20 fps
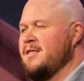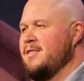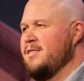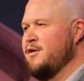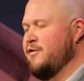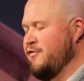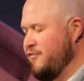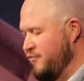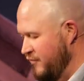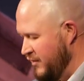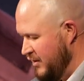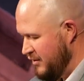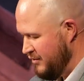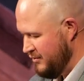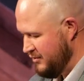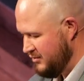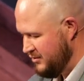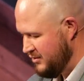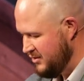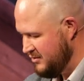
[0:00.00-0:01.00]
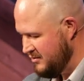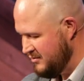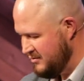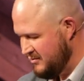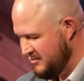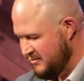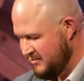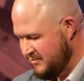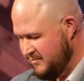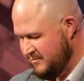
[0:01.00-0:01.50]
They're filled.
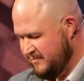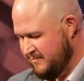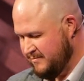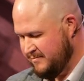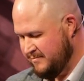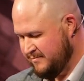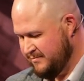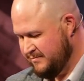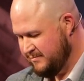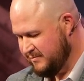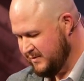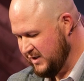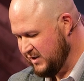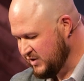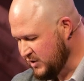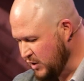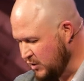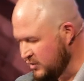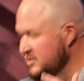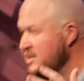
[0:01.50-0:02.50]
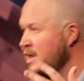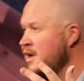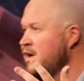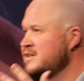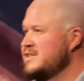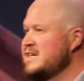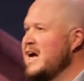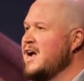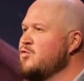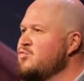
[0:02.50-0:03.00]
This goes
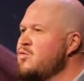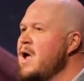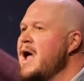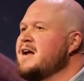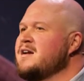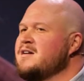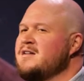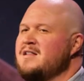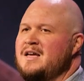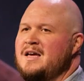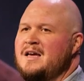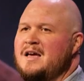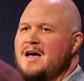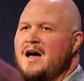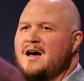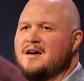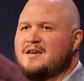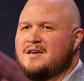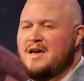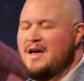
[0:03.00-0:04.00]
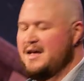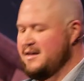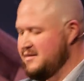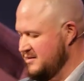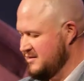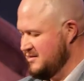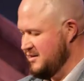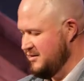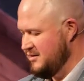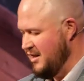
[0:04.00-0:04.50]
directly
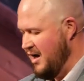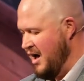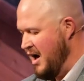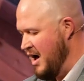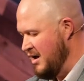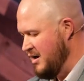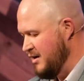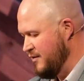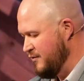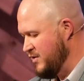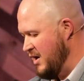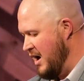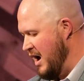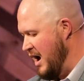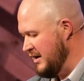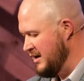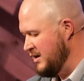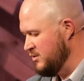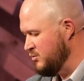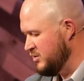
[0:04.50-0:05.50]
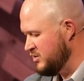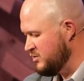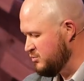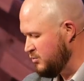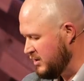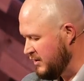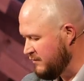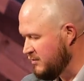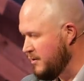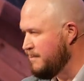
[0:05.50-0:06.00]
against the law of God and was
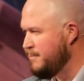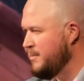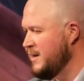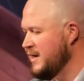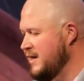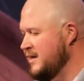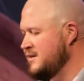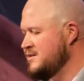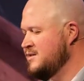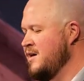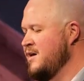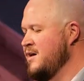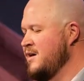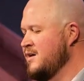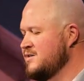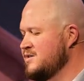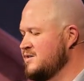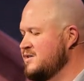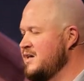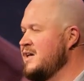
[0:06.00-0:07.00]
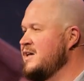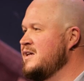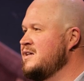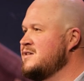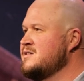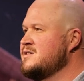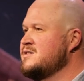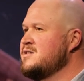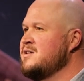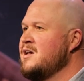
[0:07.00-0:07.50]
one of the biggest
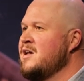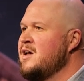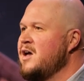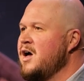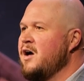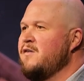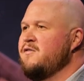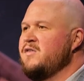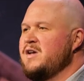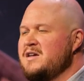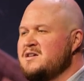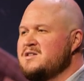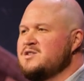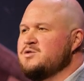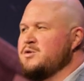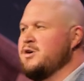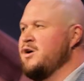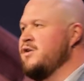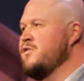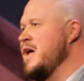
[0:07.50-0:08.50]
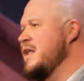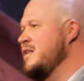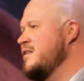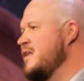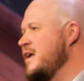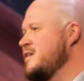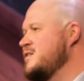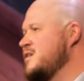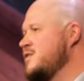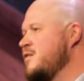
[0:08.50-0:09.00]
sins of Israel that
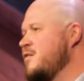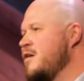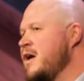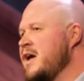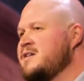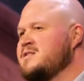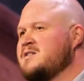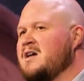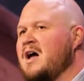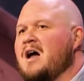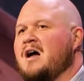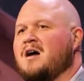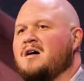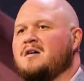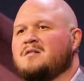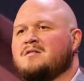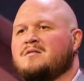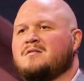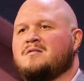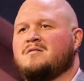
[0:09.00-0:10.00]
led to their exile